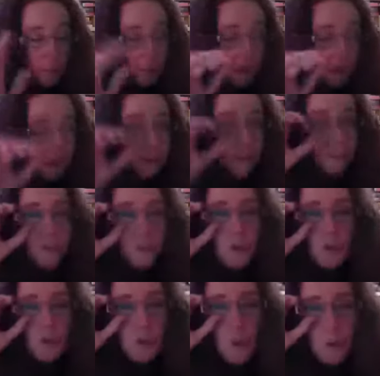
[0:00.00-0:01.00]
And this is the
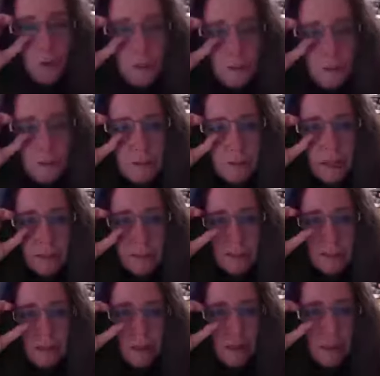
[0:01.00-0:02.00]
quote that
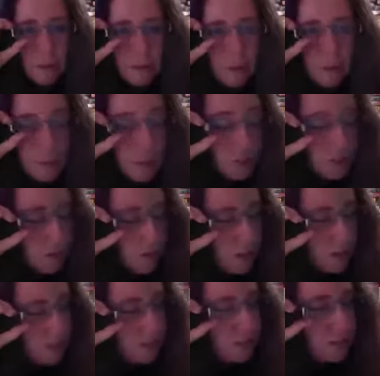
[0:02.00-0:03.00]
Benito gives